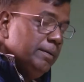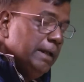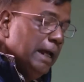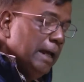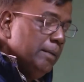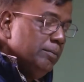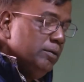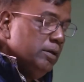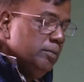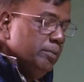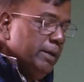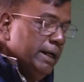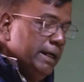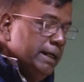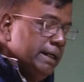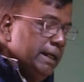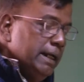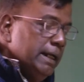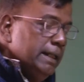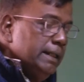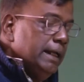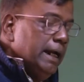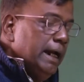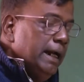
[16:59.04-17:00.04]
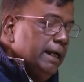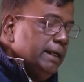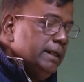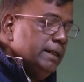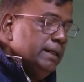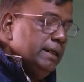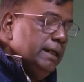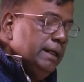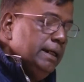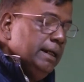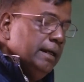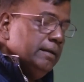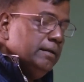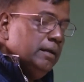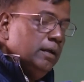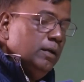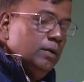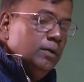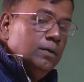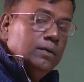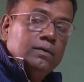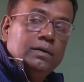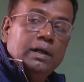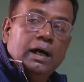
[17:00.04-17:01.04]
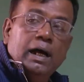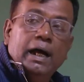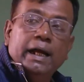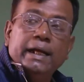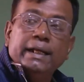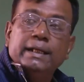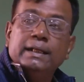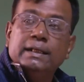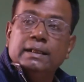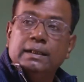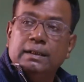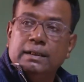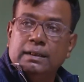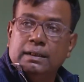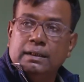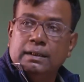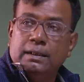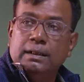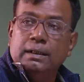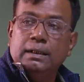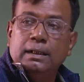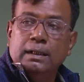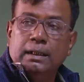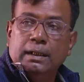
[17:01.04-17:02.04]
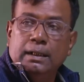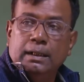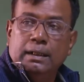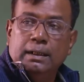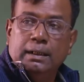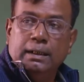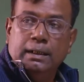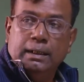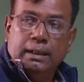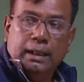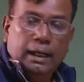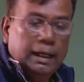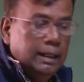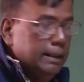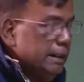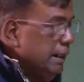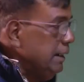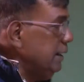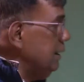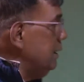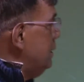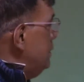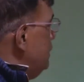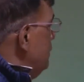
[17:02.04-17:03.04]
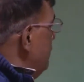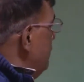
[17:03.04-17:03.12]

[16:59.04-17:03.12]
time we maintain that it doesn't lose the height. Right? That is,